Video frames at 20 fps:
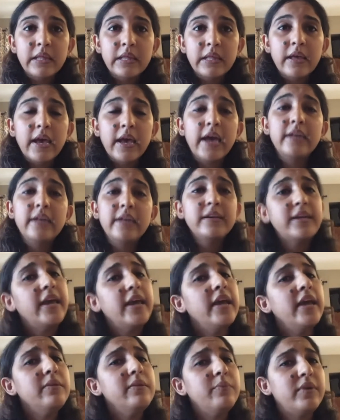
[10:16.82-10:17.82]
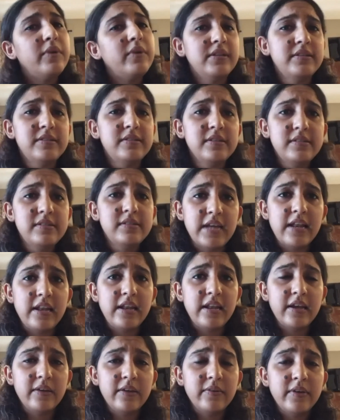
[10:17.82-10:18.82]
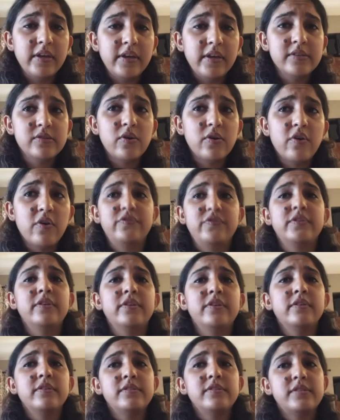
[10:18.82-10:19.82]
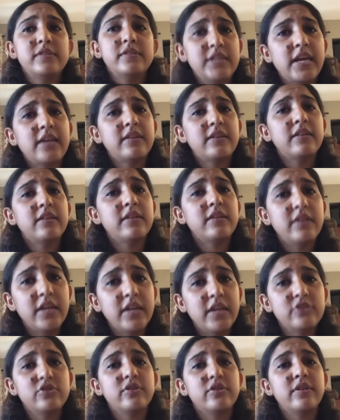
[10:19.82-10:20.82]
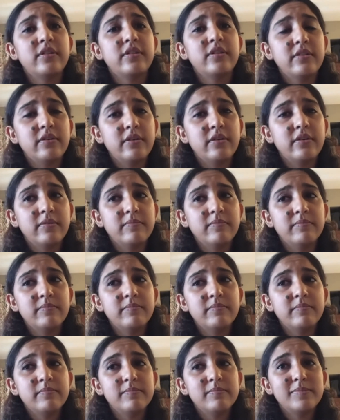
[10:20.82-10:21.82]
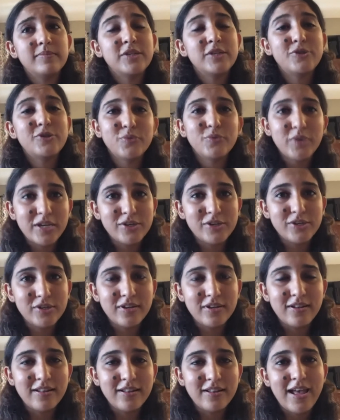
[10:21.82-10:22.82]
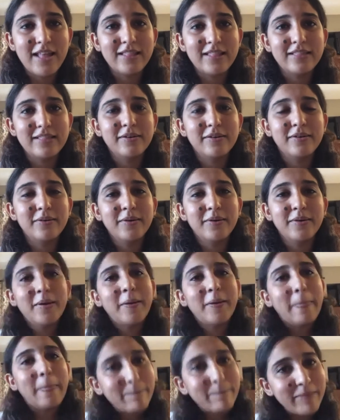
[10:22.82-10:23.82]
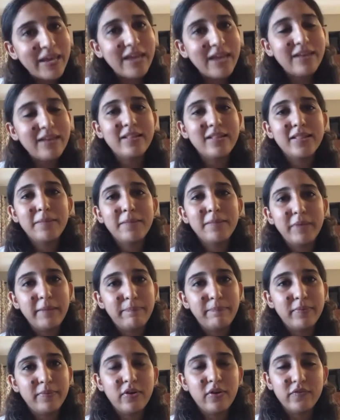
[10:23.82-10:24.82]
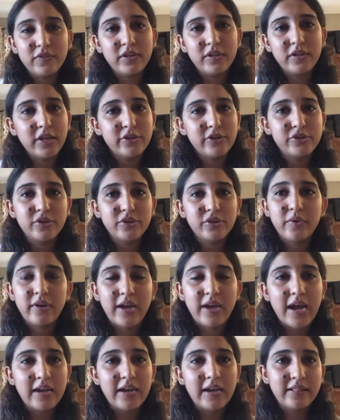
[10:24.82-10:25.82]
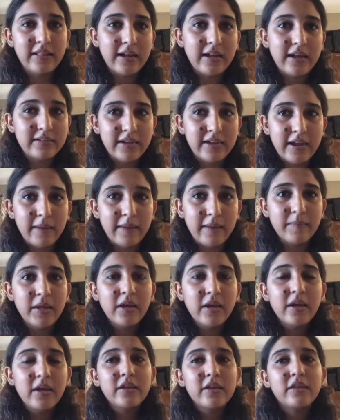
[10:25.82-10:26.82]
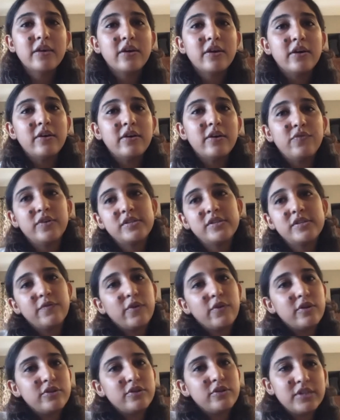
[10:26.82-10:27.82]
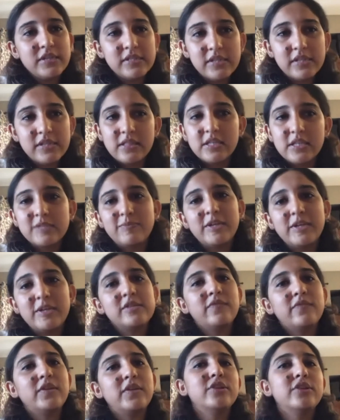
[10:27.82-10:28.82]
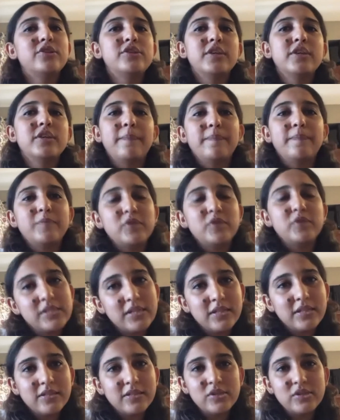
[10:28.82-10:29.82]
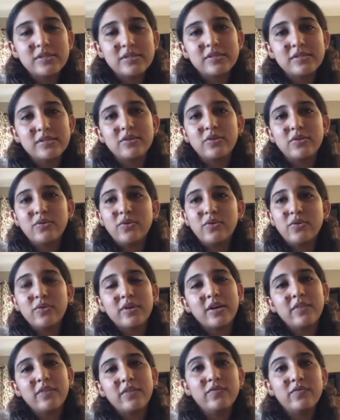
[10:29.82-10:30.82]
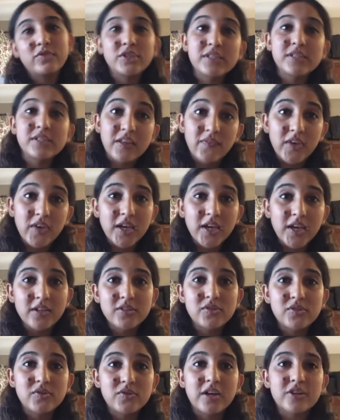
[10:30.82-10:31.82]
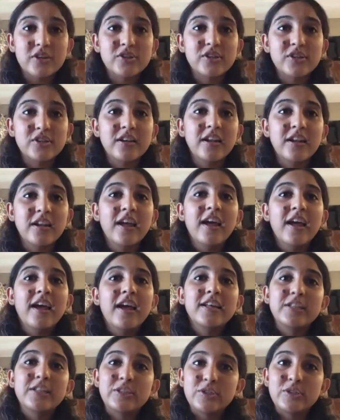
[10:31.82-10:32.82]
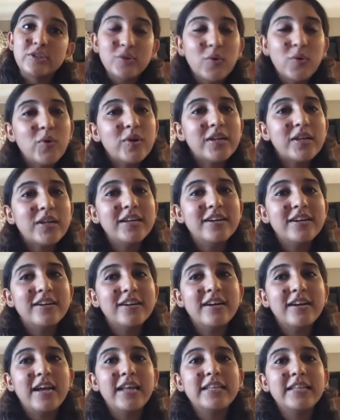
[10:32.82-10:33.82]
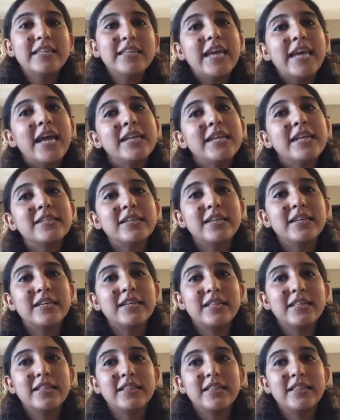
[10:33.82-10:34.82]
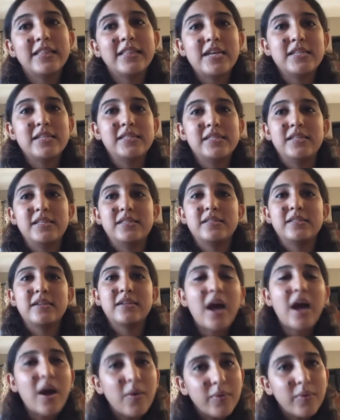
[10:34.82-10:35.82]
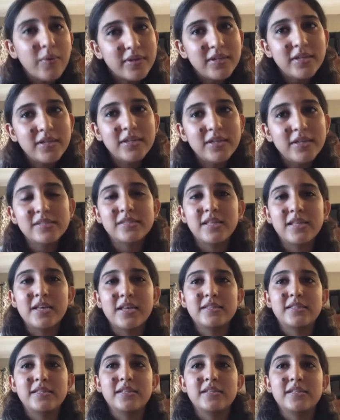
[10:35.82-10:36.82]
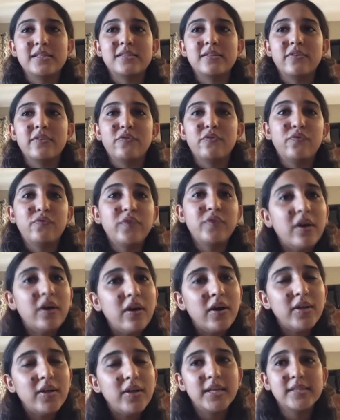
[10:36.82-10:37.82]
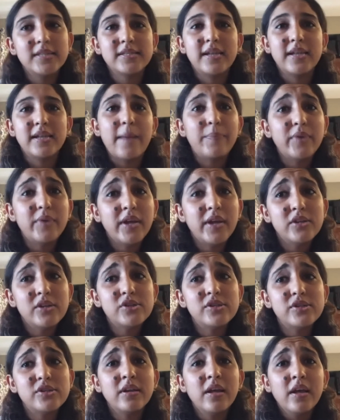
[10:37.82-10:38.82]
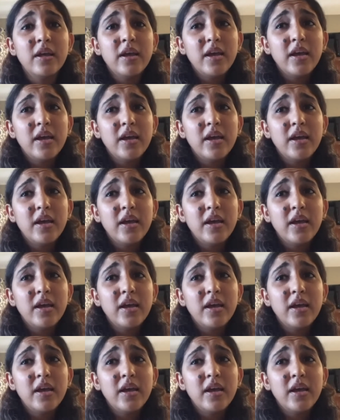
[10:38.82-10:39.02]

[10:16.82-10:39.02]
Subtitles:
And again, what this is telling is of the state and the nature and the situation that the men and the people of the nation were at that time. Here, first of all, she's in this place of leadership. She's giving an instruction. It's so clear. And yet there's this cowardice, there's this fear, there's an apprehension.